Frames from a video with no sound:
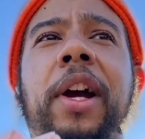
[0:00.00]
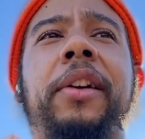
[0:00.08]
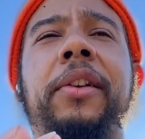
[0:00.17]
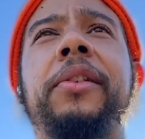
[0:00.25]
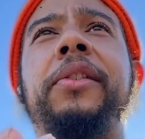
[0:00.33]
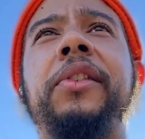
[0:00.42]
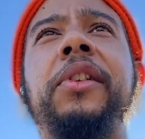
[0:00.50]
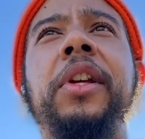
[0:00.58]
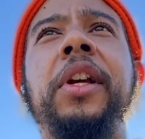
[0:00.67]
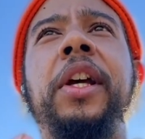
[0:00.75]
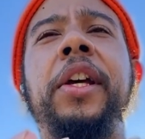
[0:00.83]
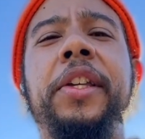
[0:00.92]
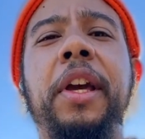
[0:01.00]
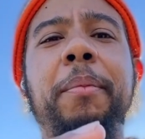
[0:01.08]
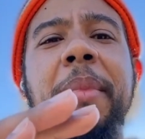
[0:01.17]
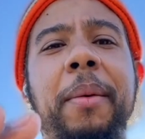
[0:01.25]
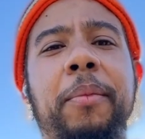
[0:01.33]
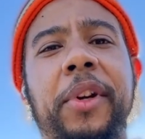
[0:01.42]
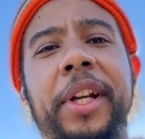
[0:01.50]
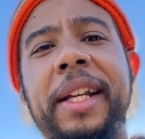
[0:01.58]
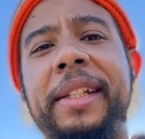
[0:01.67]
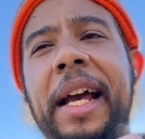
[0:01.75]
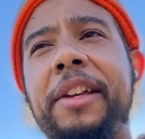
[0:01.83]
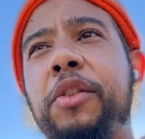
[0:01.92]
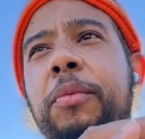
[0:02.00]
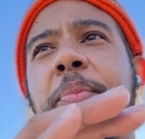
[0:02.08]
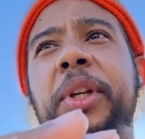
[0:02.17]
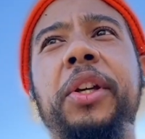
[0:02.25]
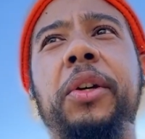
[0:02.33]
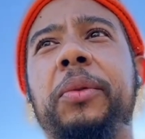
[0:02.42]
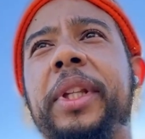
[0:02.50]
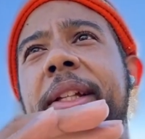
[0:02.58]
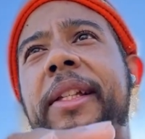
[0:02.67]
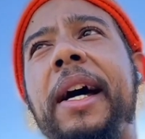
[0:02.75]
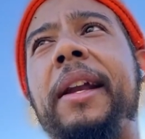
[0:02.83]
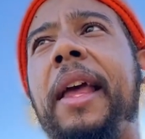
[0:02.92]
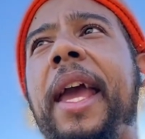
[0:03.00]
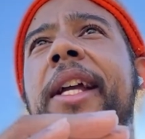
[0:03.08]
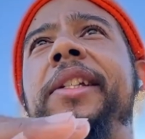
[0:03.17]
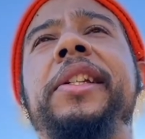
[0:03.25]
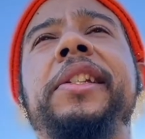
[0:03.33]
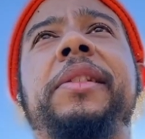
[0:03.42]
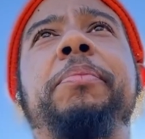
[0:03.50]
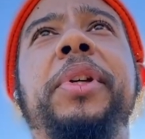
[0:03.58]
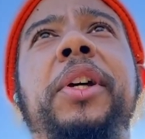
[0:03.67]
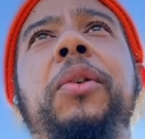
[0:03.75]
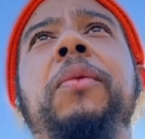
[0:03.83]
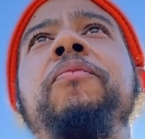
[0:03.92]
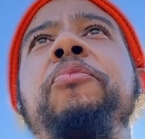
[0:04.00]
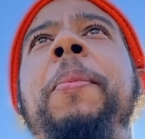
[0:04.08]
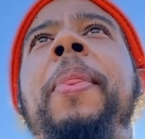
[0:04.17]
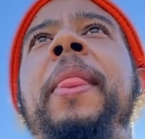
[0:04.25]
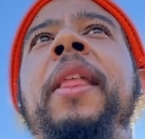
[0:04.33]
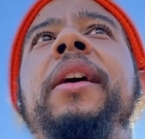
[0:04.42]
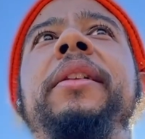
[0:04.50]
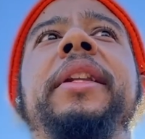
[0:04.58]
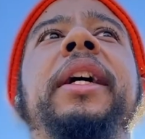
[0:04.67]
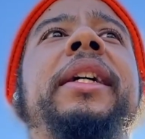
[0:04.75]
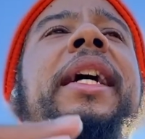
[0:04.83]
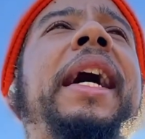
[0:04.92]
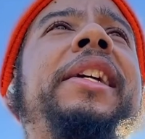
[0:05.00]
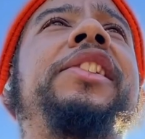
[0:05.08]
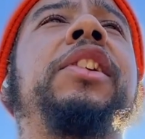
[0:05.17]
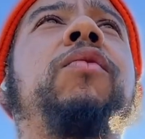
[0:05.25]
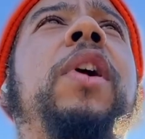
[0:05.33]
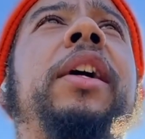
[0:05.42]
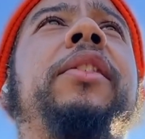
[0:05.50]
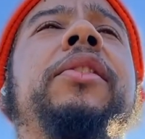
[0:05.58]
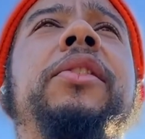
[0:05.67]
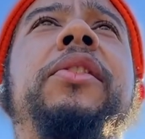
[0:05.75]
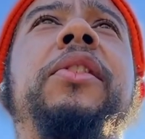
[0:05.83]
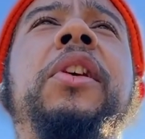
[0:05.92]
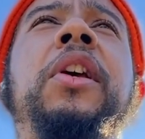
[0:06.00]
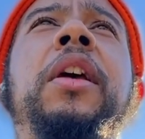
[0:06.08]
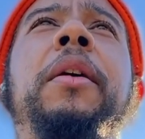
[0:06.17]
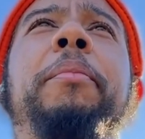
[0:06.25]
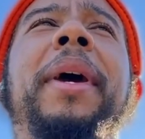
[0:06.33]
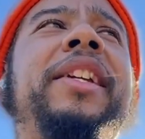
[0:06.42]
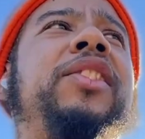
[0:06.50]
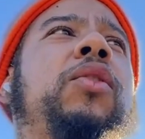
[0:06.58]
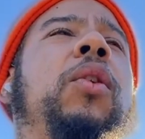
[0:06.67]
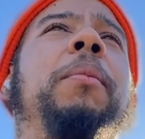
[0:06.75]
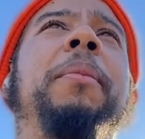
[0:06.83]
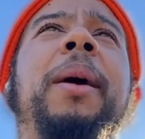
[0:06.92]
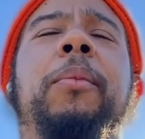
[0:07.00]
Records, your memory. That's how you build, that's how the ancients built the Akashic Records, based on